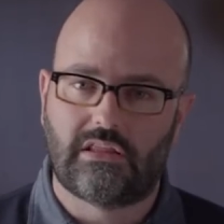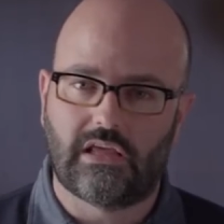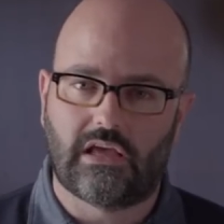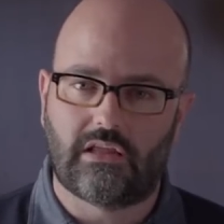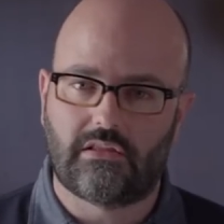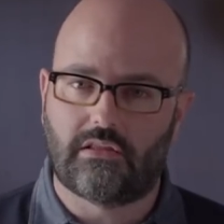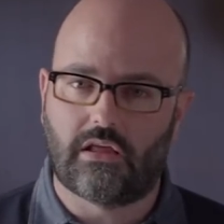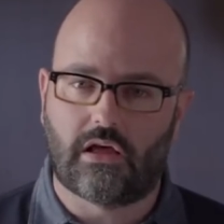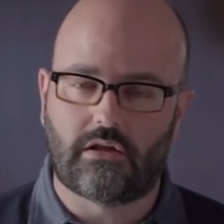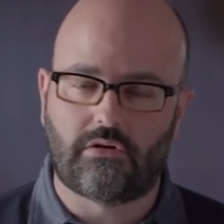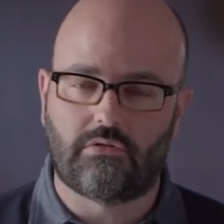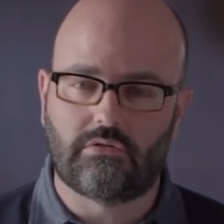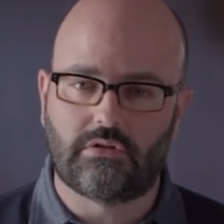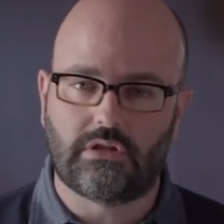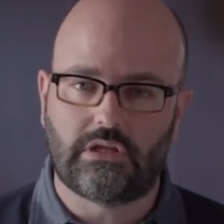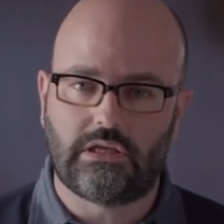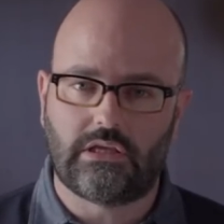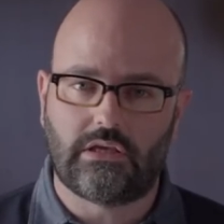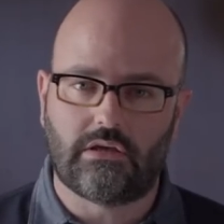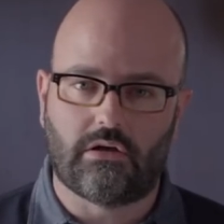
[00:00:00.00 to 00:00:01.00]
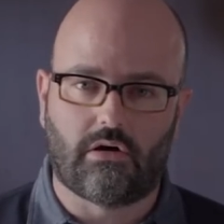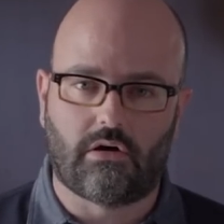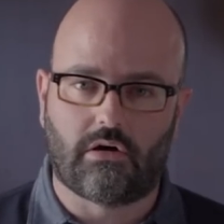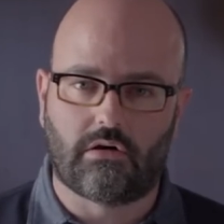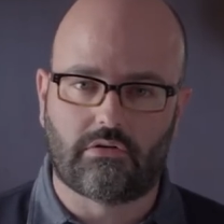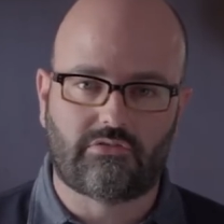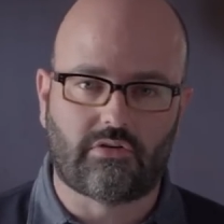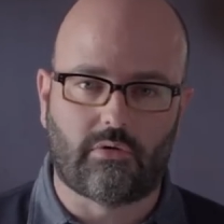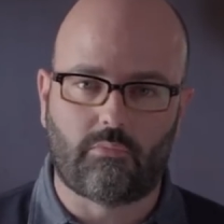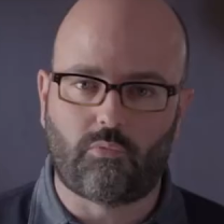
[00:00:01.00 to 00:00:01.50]
that not only
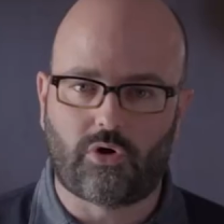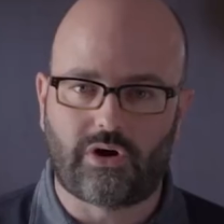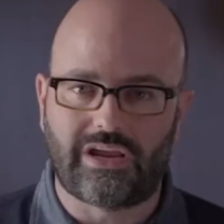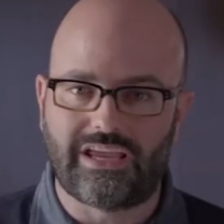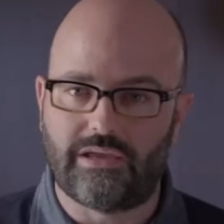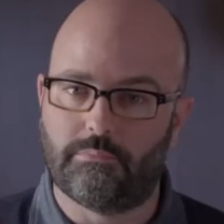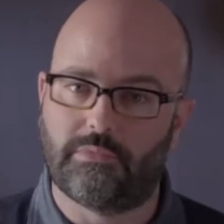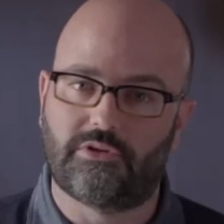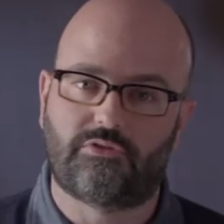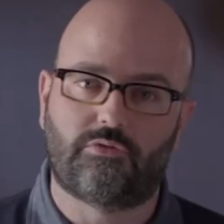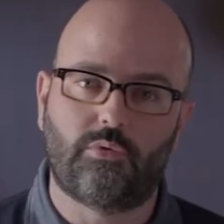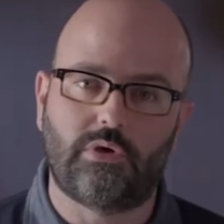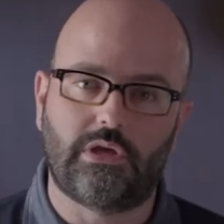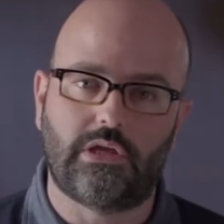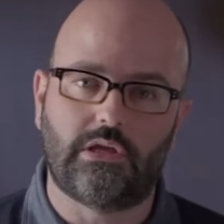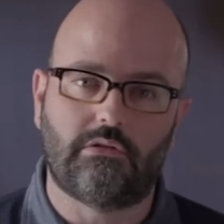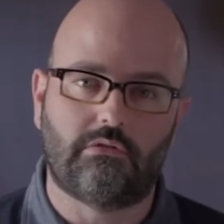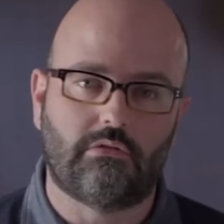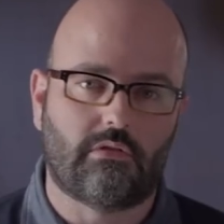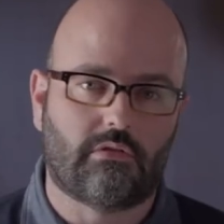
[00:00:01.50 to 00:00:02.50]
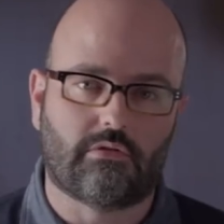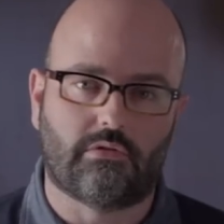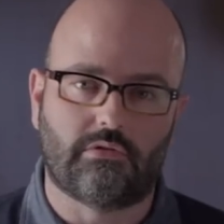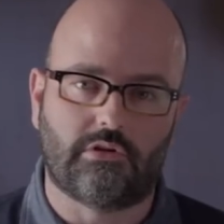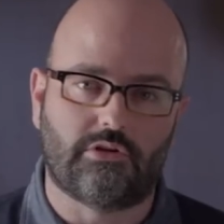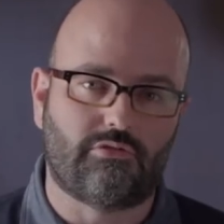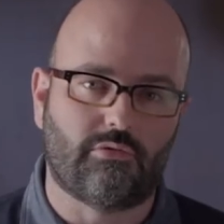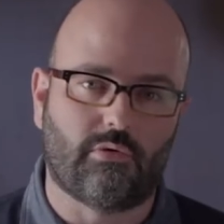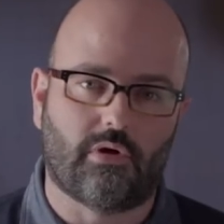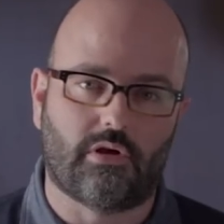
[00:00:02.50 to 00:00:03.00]
are somewhere in between
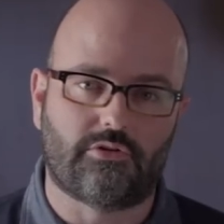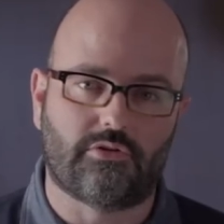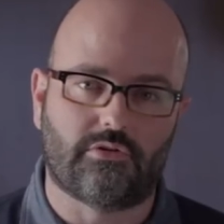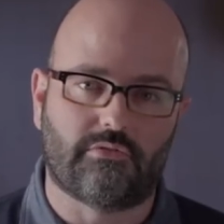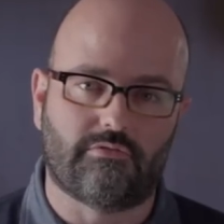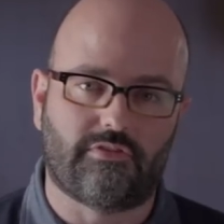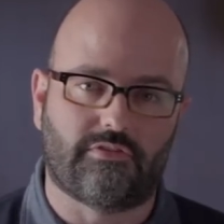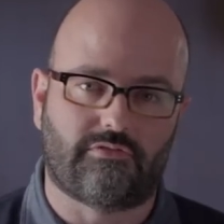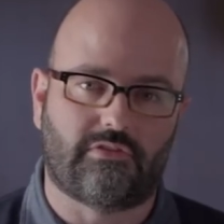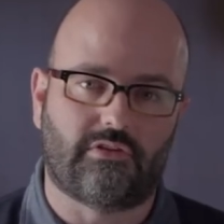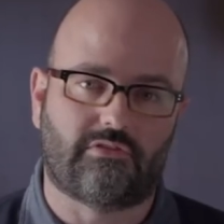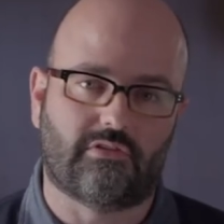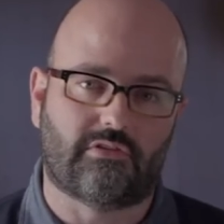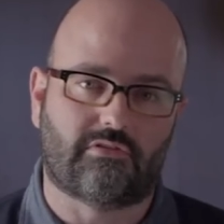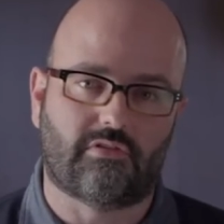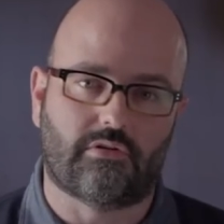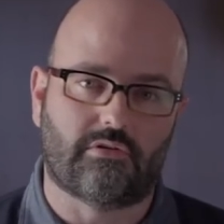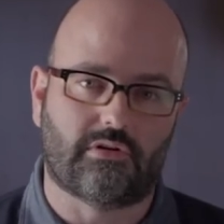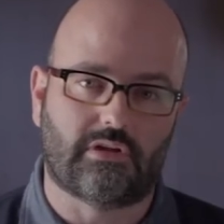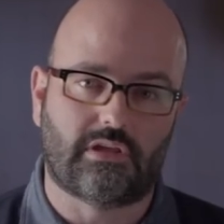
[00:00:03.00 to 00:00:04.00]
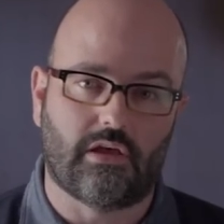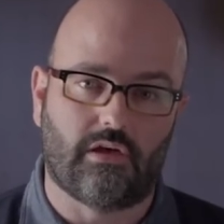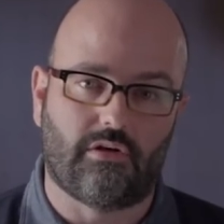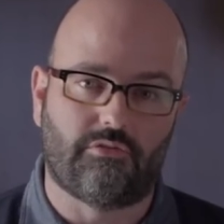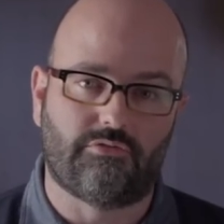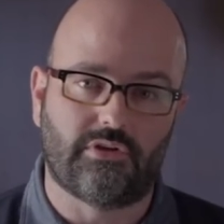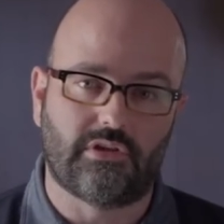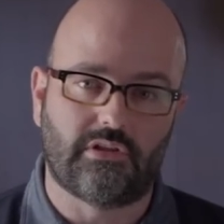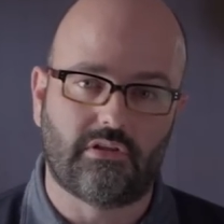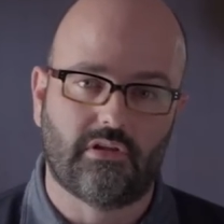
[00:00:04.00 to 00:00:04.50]
3200 and 5600
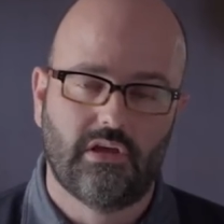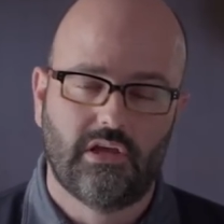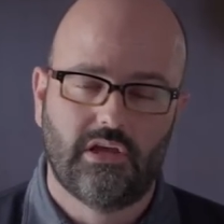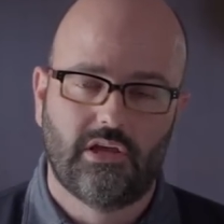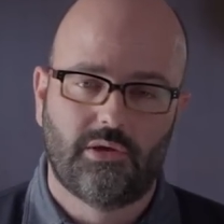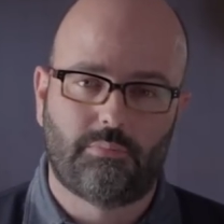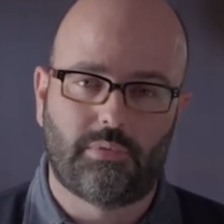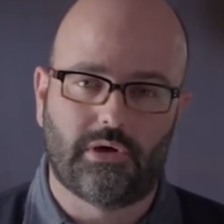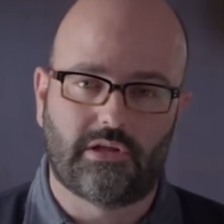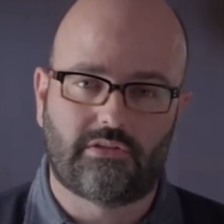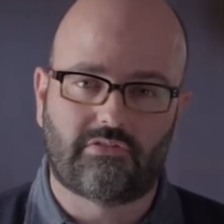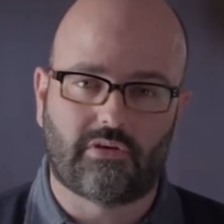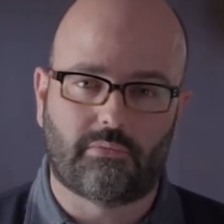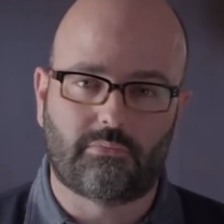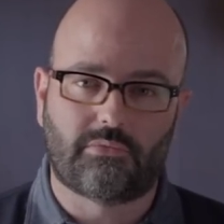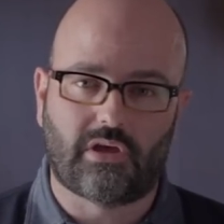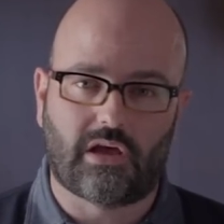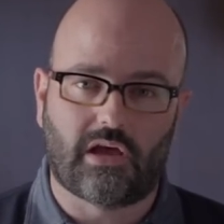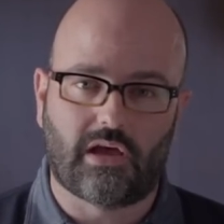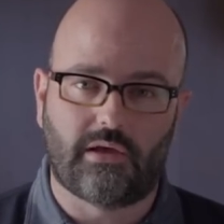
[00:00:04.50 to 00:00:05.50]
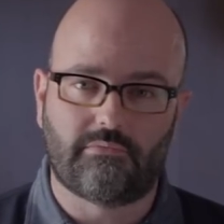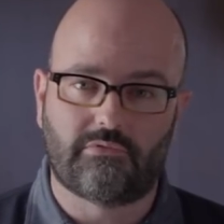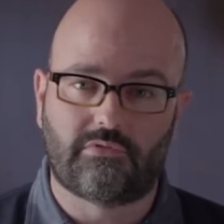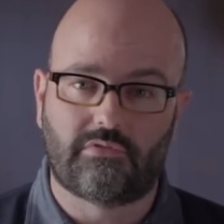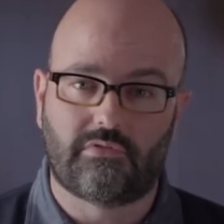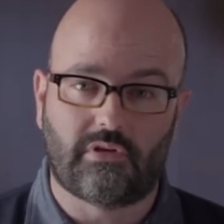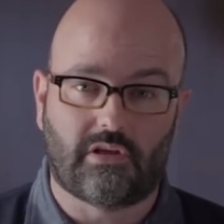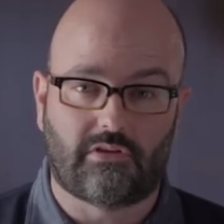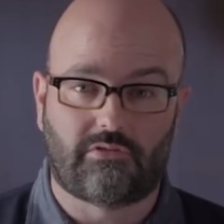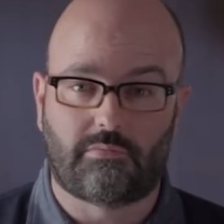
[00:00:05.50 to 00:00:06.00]
Kelvin, but
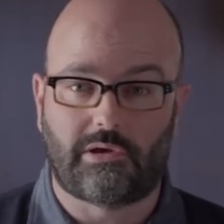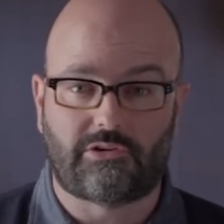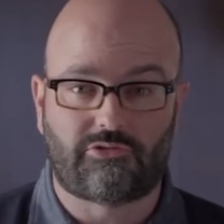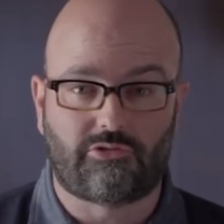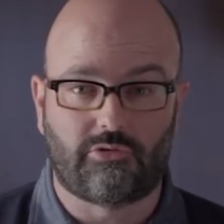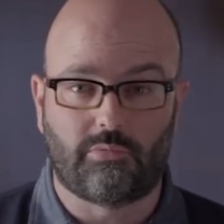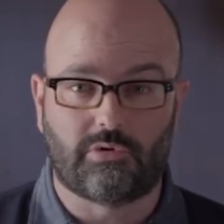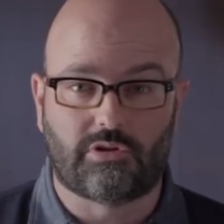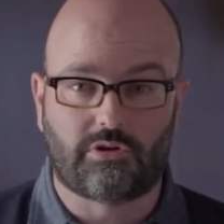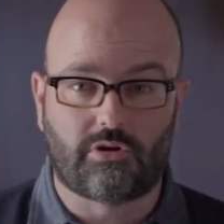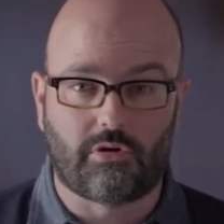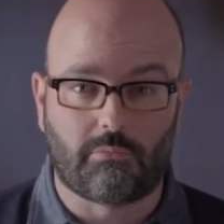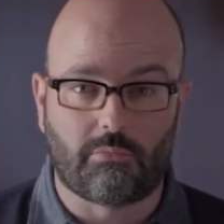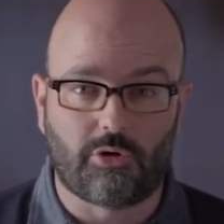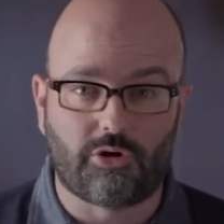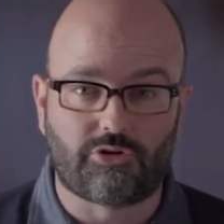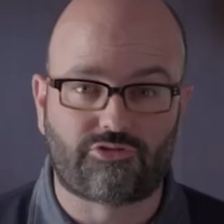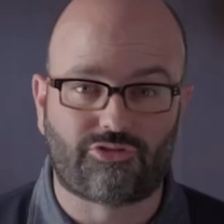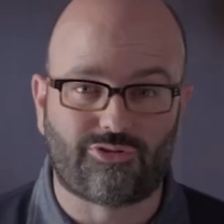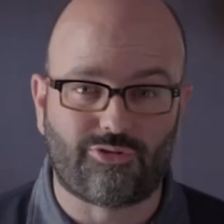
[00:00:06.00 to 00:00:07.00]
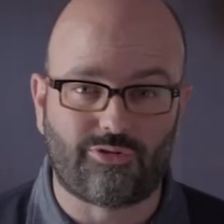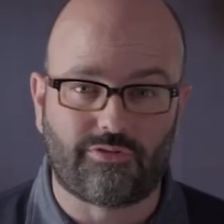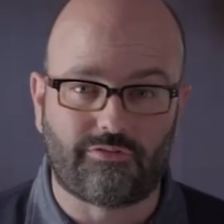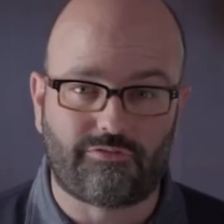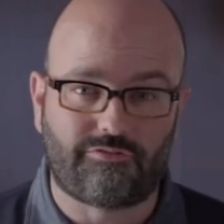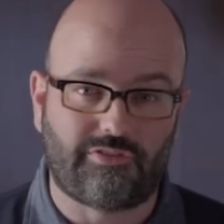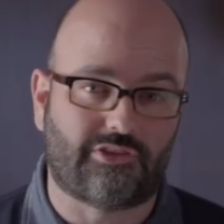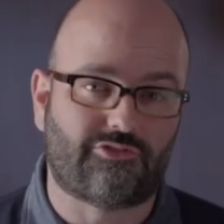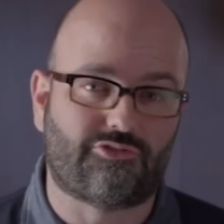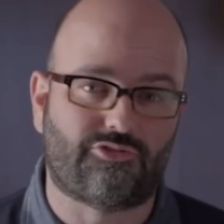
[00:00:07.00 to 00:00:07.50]
sometimes, especially with commercial
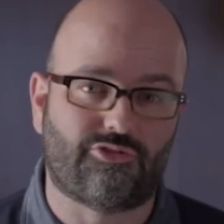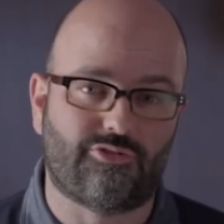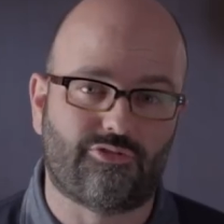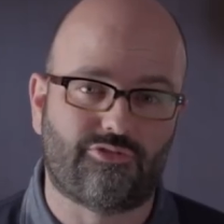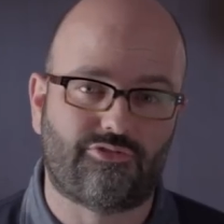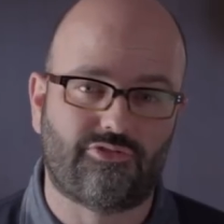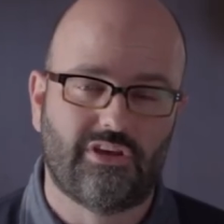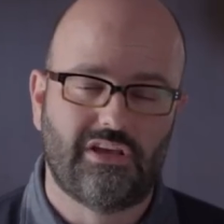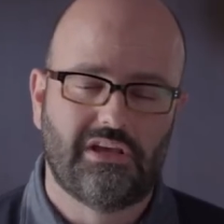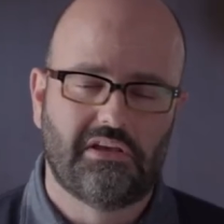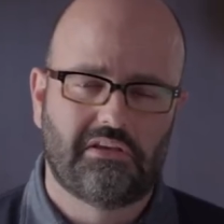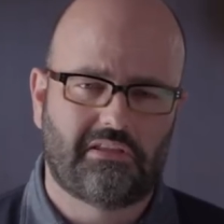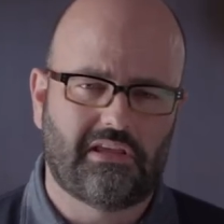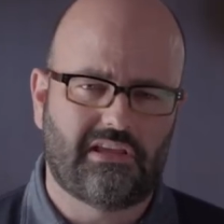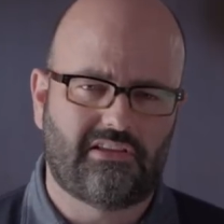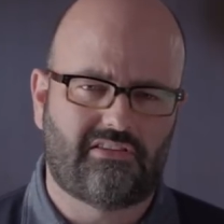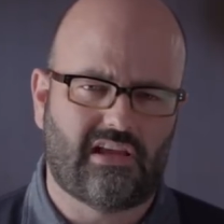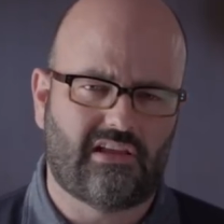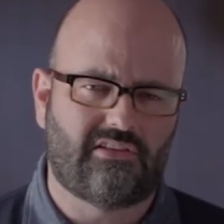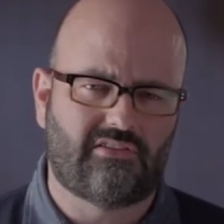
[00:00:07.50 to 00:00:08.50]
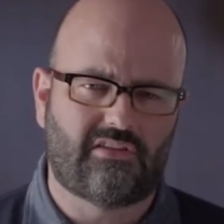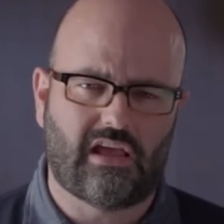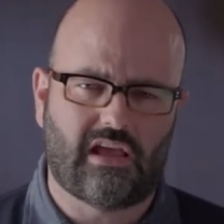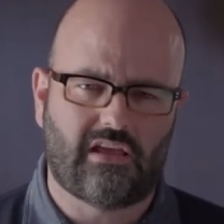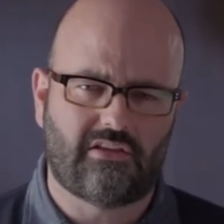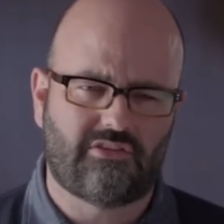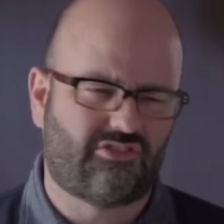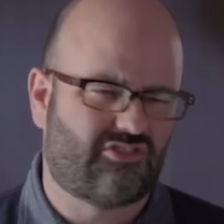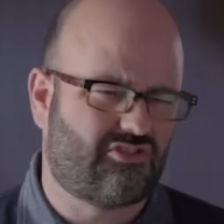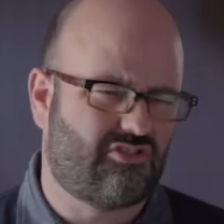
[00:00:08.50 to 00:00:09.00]
fixtures, they tend
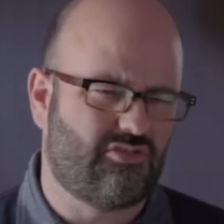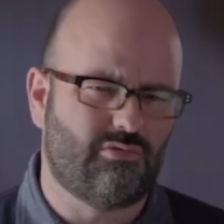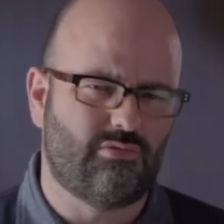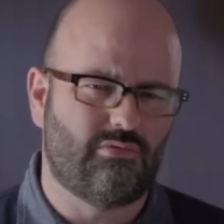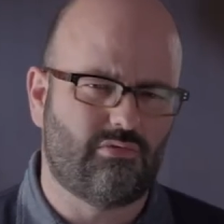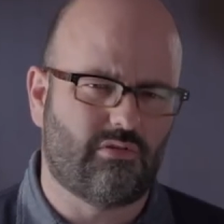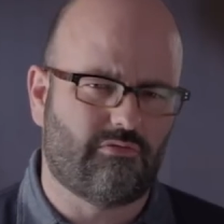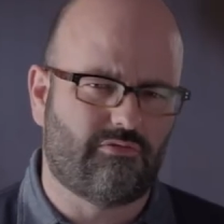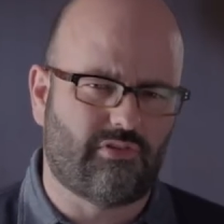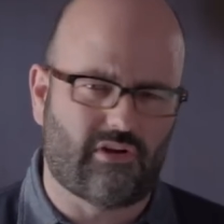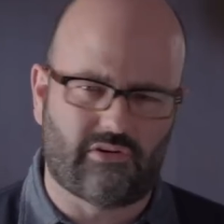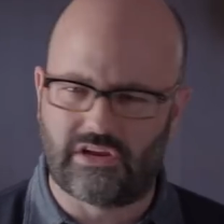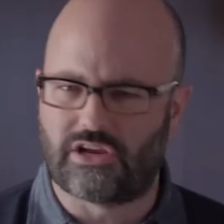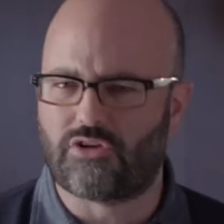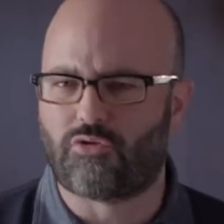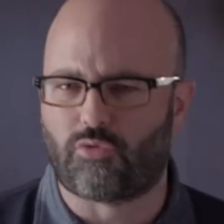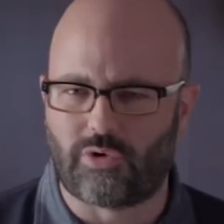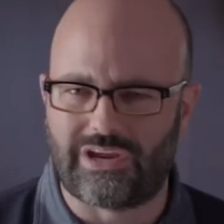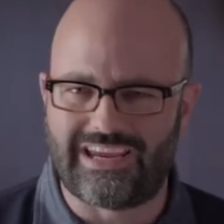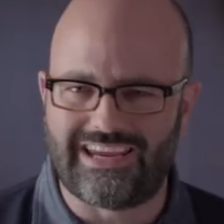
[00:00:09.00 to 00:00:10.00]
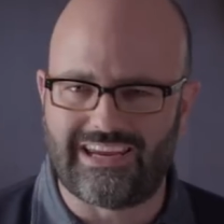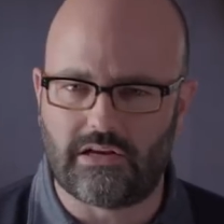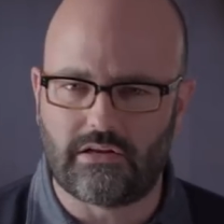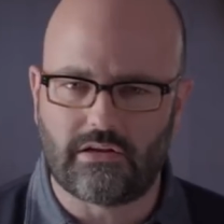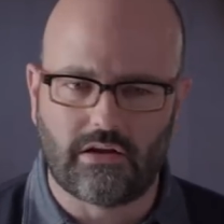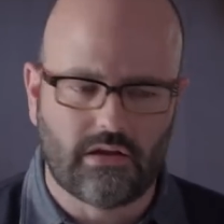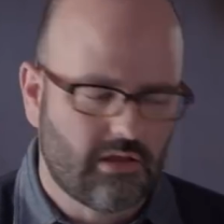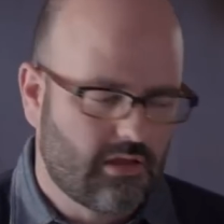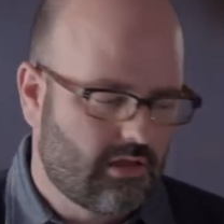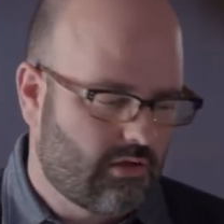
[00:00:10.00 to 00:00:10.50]
to skew very
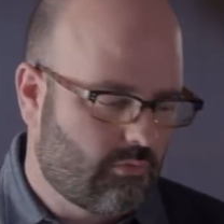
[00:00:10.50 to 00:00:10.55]
green.